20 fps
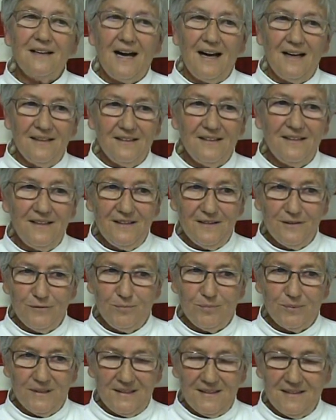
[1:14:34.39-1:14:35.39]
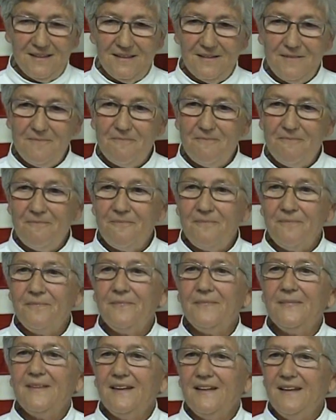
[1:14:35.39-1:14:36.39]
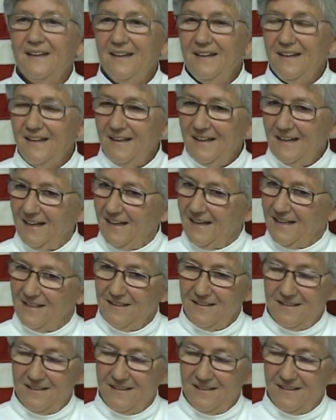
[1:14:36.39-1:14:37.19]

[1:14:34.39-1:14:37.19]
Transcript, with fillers: colony of Britain, I